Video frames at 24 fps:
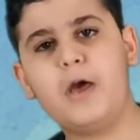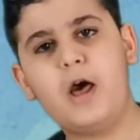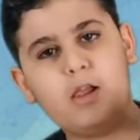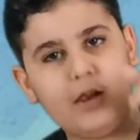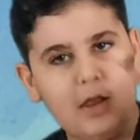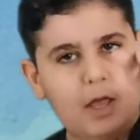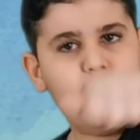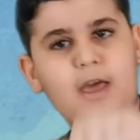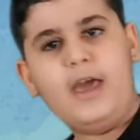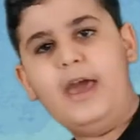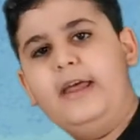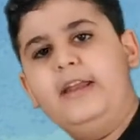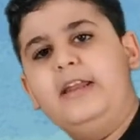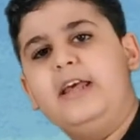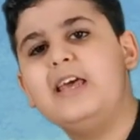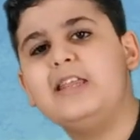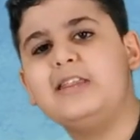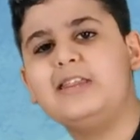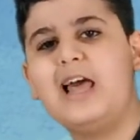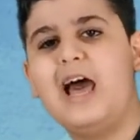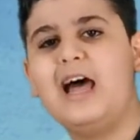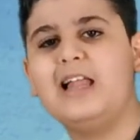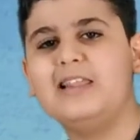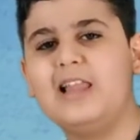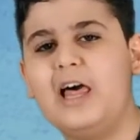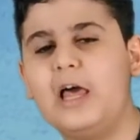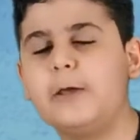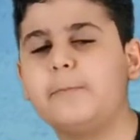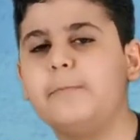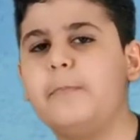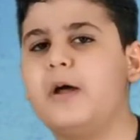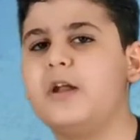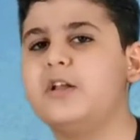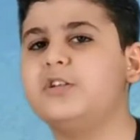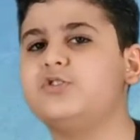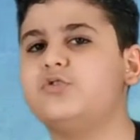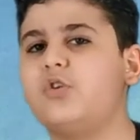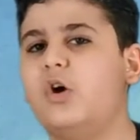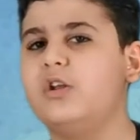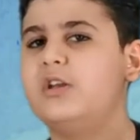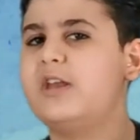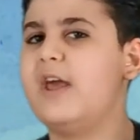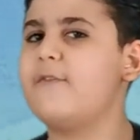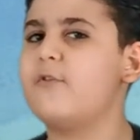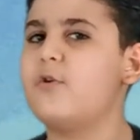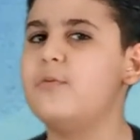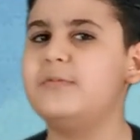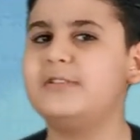bell, and hit that like button so I
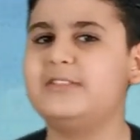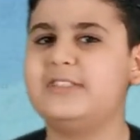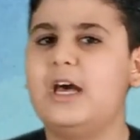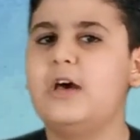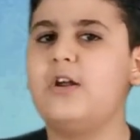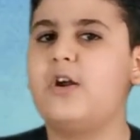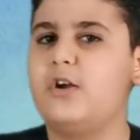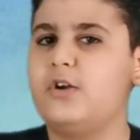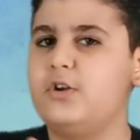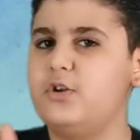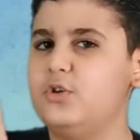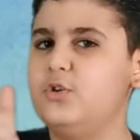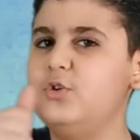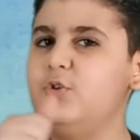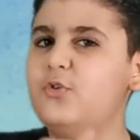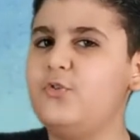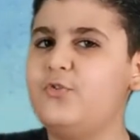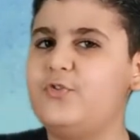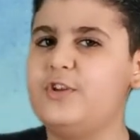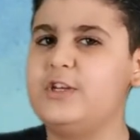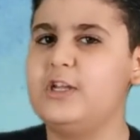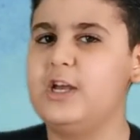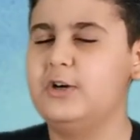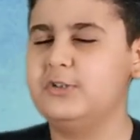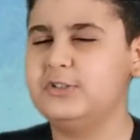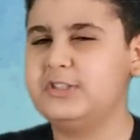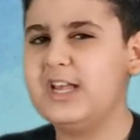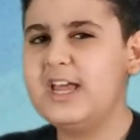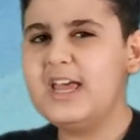never miss out on new videos.